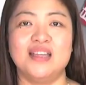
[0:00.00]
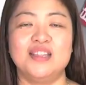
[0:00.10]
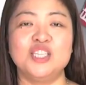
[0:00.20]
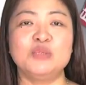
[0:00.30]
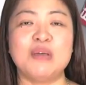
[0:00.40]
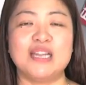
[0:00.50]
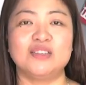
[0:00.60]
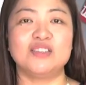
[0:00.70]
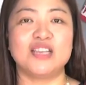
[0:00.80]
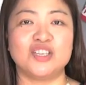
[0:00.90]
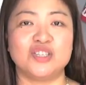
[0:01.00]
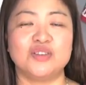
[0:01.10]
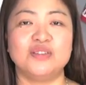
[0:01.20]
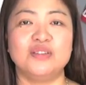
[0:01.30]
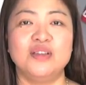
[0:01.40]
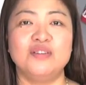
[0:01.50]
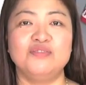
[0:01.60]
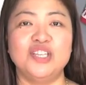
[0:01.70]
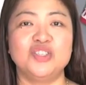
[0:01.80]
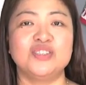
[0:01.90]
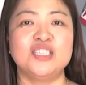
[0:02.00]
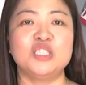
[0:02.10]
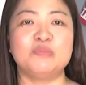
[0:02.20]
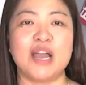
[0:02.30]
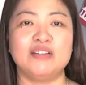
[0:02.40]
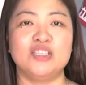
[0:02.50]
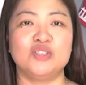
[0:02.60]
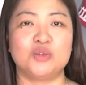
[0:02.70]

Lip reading: This panel session features inspiring